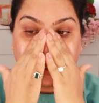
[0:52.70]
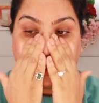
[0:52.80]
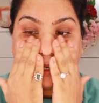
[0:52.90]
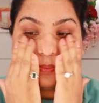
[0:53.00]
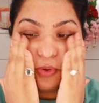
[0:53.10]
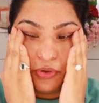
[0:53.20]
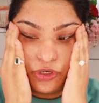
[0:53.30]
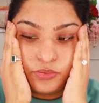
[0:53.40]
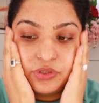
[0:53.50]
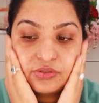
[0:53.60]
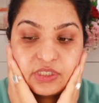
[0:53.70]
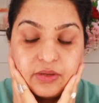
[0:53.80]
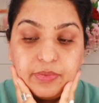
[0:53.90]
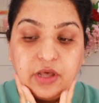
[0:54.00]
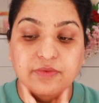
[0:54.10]
And I'm going to be using a
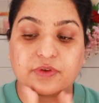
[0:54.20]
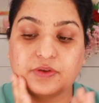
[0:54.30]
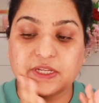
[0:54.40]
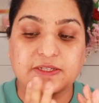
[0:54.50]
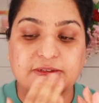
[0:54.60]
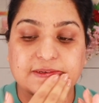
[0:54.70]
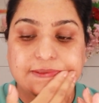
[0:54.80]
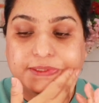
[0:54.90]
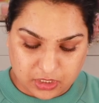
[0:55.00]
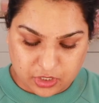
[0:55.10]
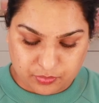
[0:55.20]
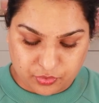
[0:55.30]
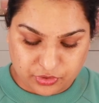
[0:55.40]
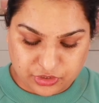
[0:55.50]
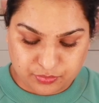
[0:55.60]
powder foundation. Now I'm
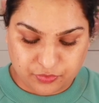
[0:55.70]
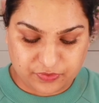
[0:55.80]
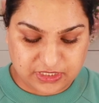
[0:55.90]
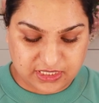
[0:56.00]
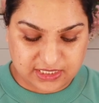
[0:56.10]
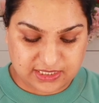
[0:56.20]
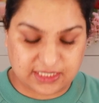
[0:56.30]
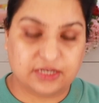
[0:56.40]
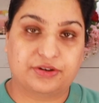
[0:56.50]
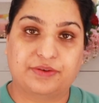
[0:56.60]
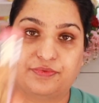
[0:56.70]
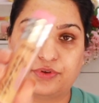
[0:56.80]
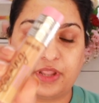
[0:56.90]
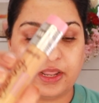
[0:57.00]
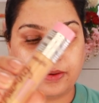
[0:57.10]
going to move into concealer, and for
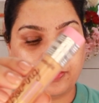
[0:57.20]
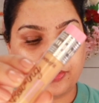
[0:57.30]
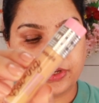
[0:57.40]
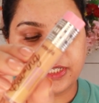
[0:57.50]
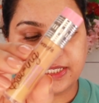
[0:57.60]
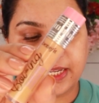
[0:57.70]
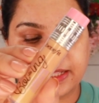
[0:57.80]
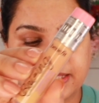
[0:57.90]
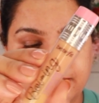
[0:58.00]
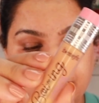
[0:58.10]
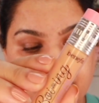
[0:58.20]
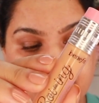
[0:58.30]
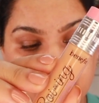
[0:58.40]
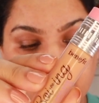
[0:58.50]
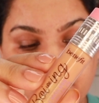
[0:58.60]
that I'm going to take this
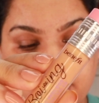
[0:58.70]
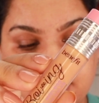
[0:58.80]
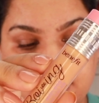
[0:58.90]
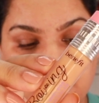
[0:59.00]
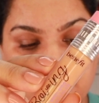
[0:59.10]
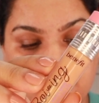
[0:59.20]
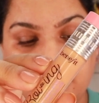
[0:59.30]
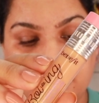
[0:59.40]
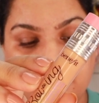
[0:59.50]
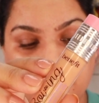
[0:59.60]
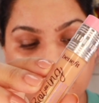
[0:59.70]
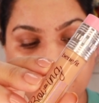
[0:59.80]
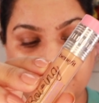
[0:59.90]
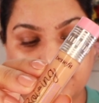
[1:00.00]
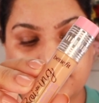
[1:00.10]
Benefit's Bowing Concealer, and I like to
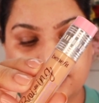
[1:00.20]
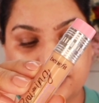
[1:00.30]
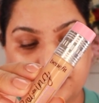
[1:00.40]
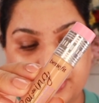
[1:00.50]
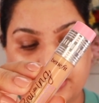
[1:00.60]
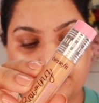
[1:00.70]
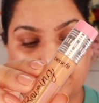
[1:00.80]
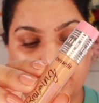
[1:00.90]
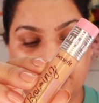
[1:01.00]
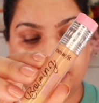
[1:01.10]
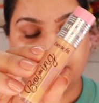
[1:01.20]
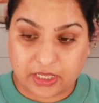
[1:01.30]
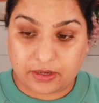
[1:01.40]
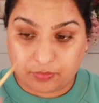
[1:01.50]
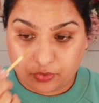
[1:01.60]
use this in the shade number 8.
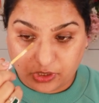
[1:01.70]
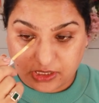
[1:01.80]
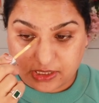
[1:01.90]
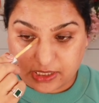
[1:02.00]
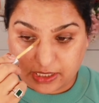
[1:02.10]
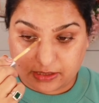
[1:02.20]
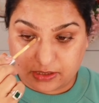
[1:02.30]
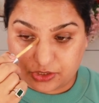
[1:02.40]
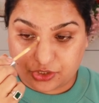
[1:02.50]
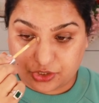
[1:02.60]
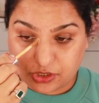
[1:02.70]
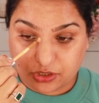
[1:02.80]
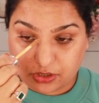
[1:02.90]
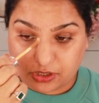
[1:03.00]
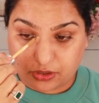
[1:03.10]
And I'm going to take this just
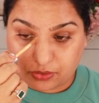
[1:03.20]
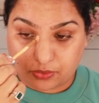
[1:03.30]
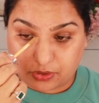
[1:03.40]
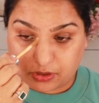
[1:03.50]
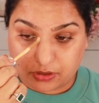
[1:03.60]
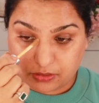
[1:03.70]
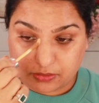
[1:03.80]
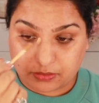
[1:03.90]
on the inner corner.